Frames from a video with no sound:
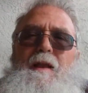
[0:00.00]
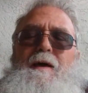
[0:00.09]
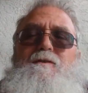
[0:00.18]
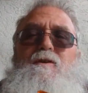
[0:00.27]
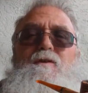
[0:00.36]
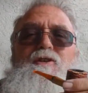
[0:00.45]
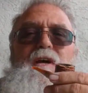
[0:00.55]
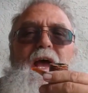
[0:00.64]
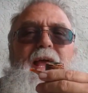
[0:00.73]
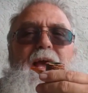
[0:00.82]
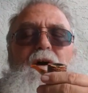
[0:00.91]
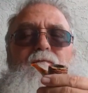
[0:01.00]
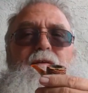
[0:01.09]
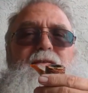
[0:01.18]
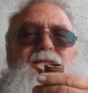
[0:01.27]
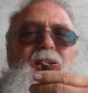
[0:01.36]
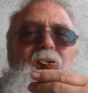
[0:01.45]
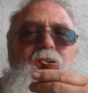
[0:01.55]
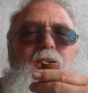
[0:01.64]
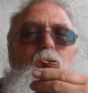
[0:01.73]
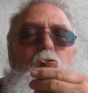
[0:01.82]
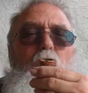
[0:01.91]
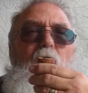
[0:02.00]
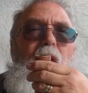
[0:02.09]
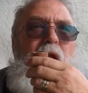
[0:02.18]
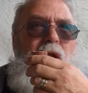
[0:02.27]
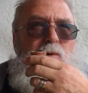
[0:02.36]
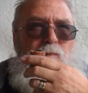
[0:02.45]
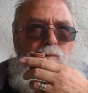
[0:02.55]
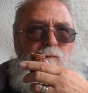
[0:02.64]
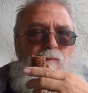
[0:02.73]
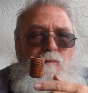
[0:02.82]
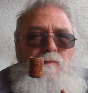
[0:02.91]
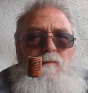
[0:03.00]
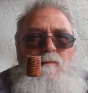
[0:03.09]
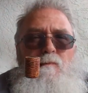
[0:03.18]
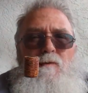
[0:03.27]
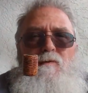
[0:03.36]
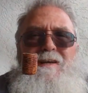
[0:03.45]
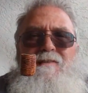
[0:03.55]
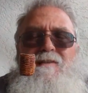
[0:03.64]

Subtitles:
took the shank out of the inside of the bowl, raised the